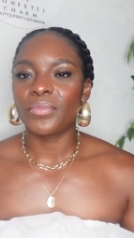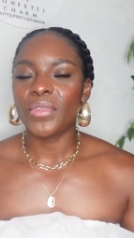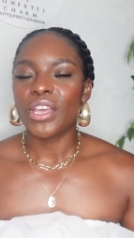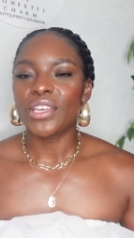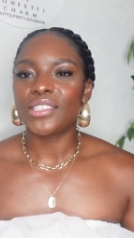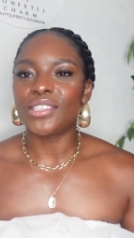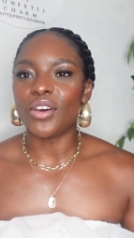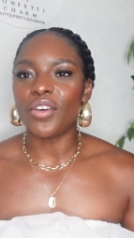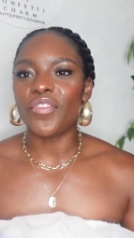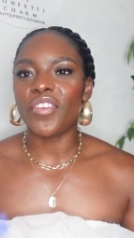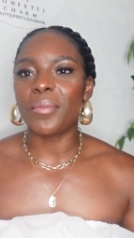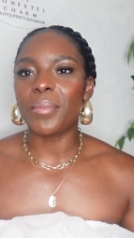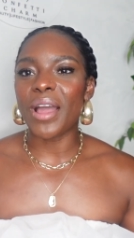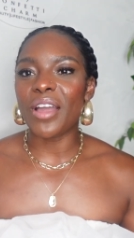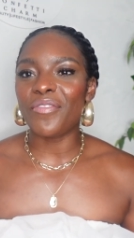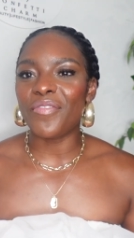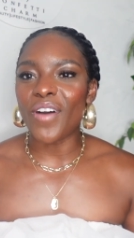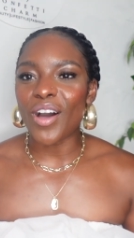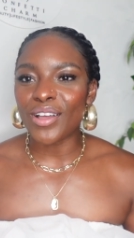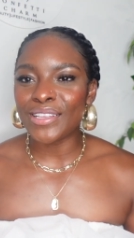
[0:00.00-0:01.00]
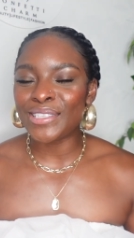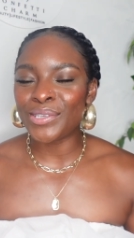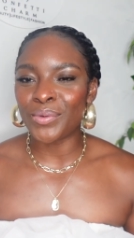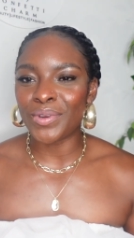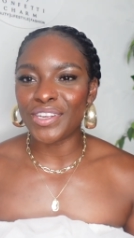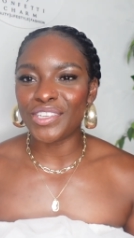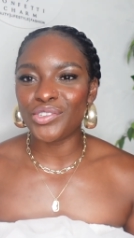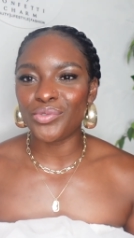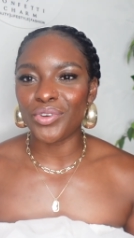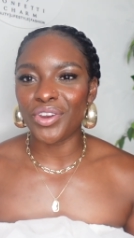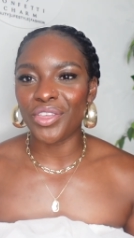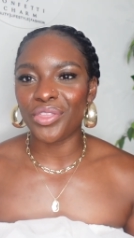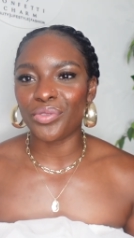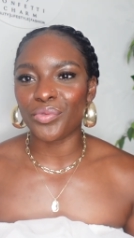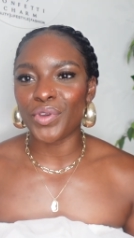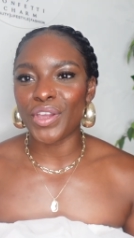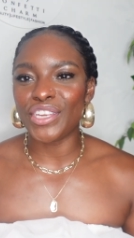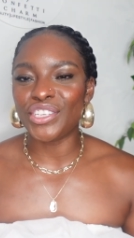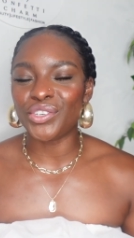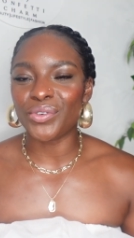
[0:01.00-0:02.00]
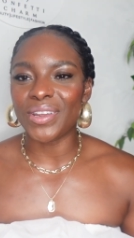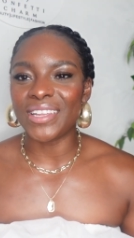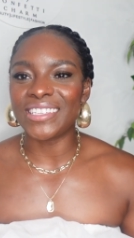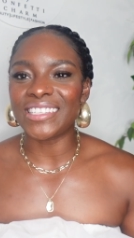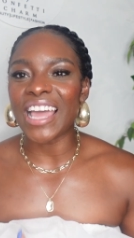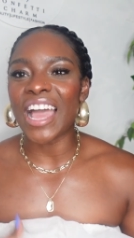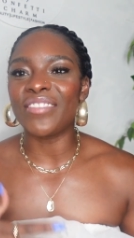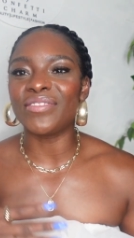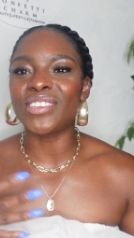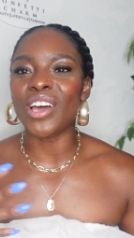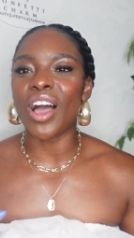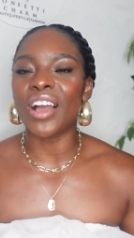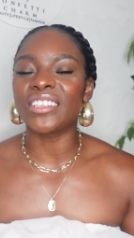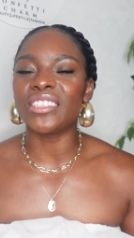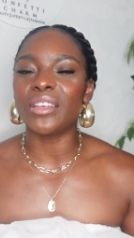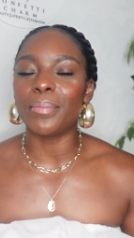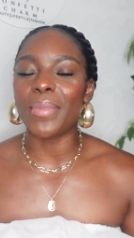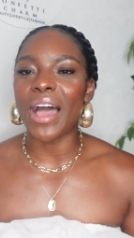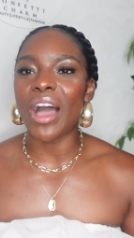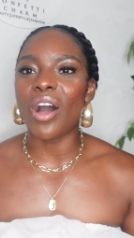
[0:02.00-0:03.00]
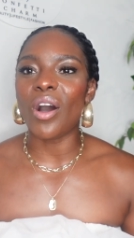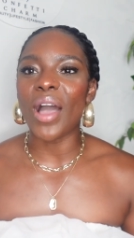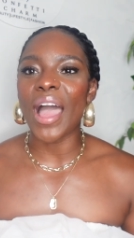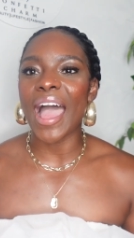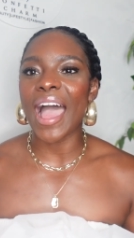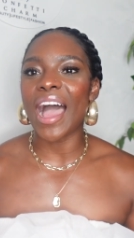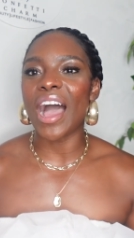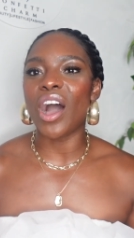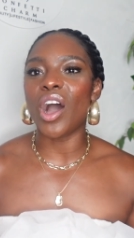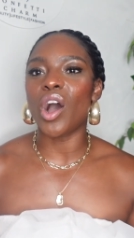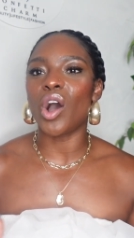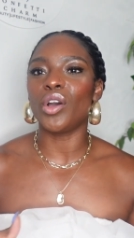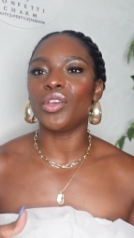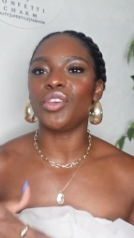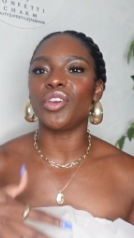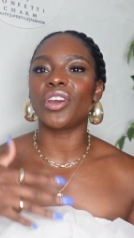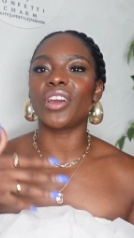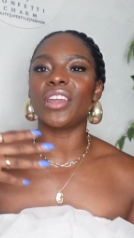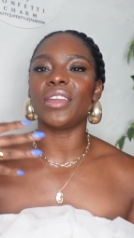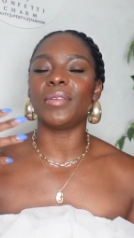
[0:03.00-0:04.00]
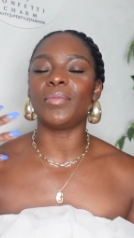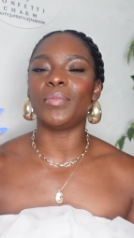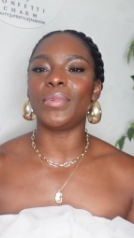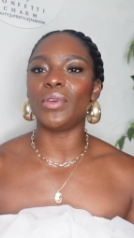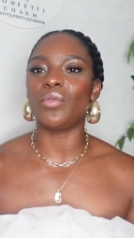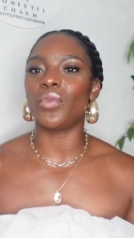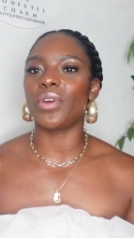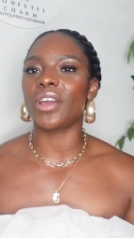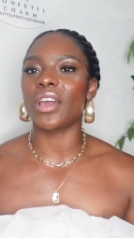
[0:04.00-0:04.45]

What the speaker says: So for my fall 2023 trends, I've talked about how we're gonna be